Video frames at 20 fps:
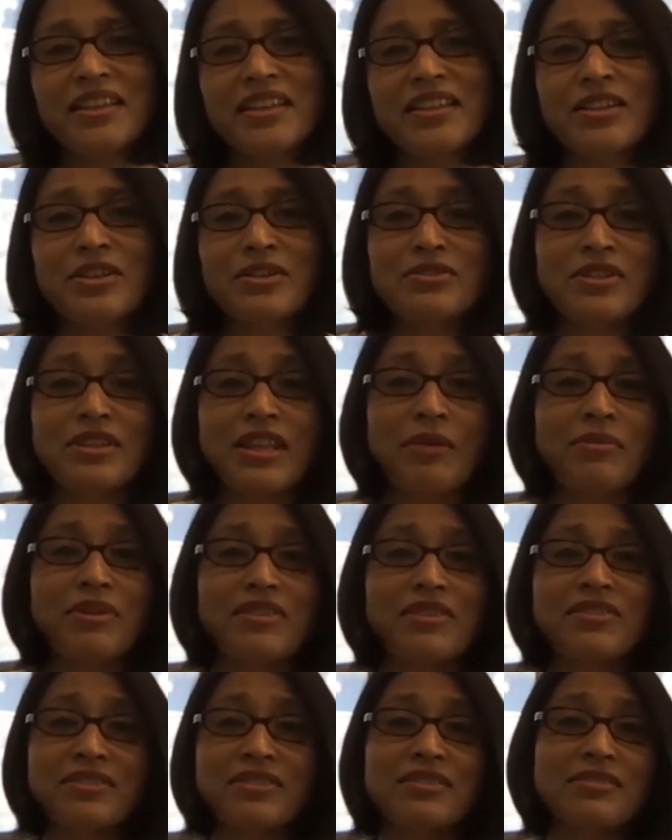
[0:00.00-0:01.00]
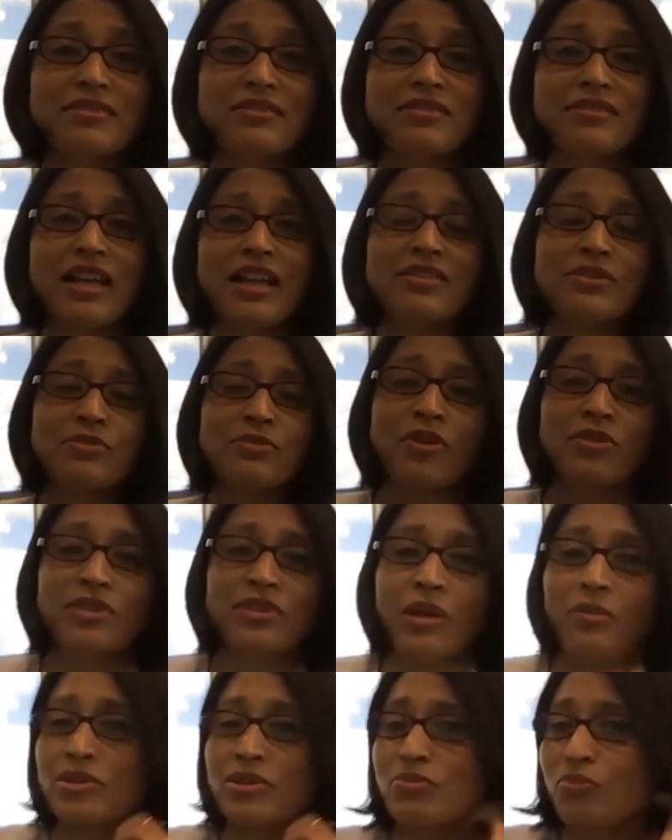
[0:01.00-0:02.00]
You know, so that was that's what
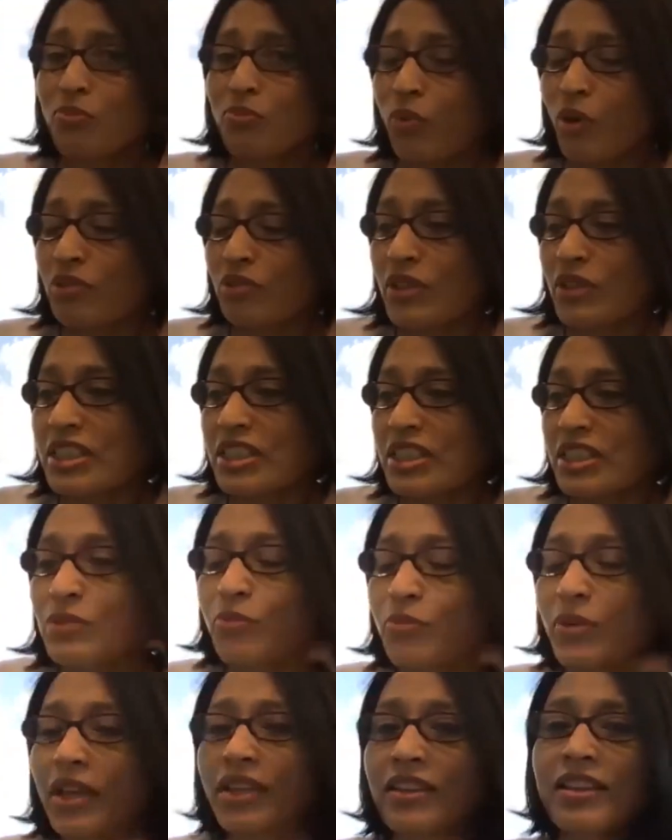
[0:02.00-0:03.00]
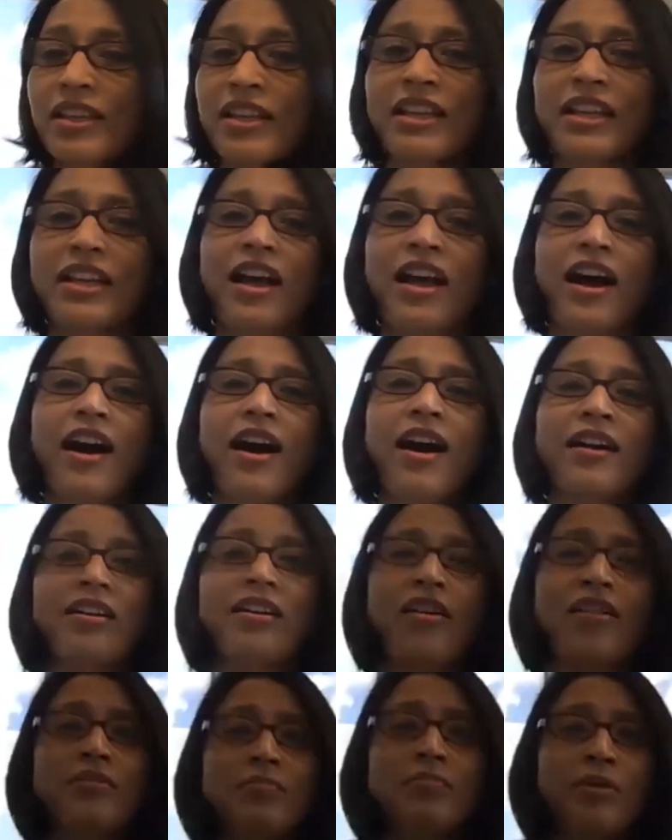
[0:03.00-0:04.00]
that was what we did with uh,
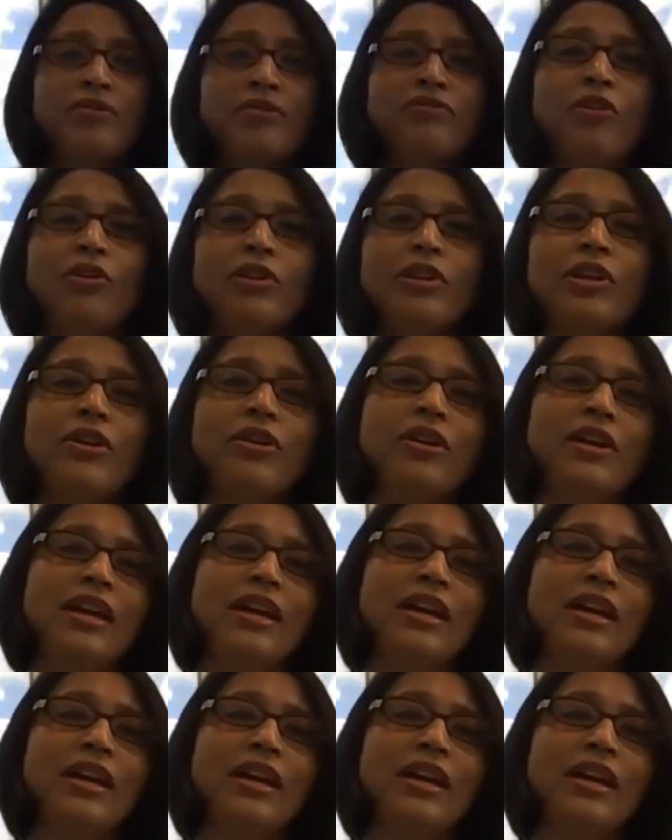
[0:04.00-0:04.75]
current portfolio.